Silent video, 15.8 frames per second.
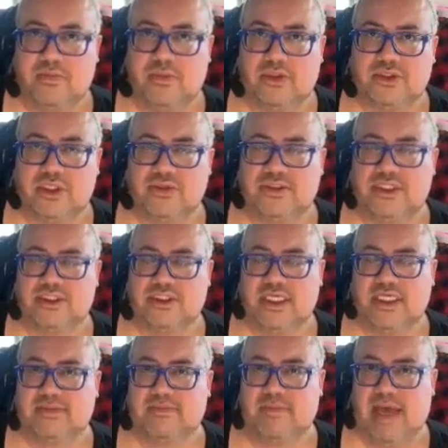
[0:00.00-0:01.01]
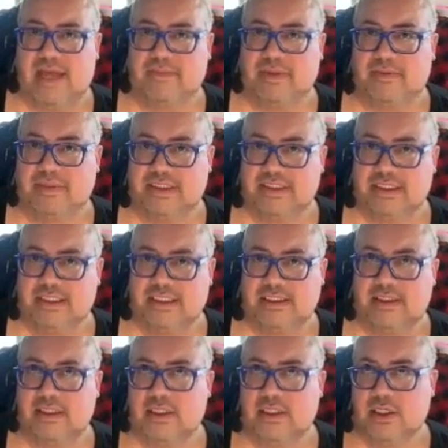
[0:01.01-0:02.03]
There's no such thing as bad
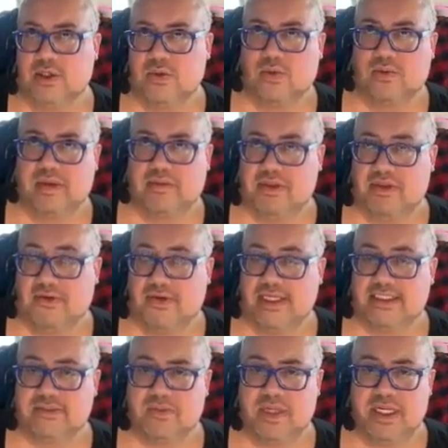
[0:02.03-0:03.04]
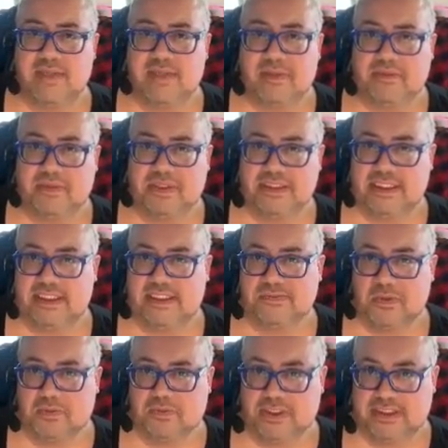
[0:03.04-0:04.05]
publicity. Well, maybe there is, but publicity is
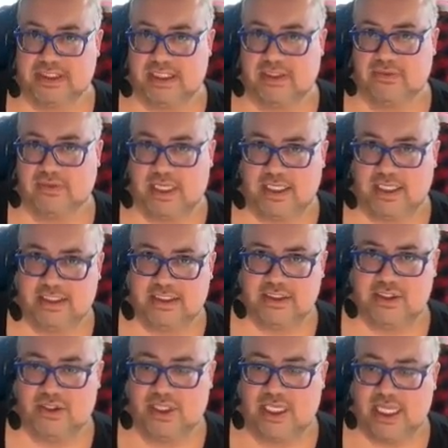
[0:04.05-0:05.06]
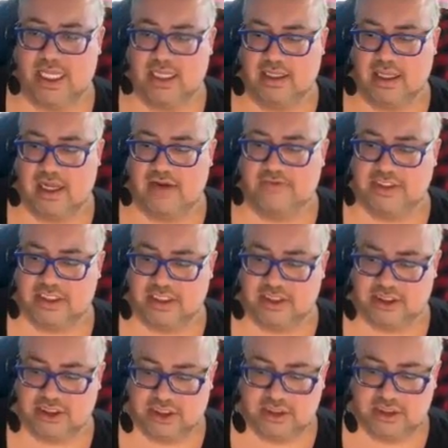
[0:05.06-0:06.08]
publicity, right? And so they're getting a lot of
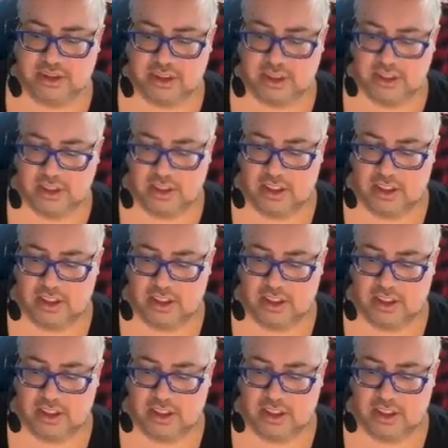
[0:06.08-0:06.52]
attention.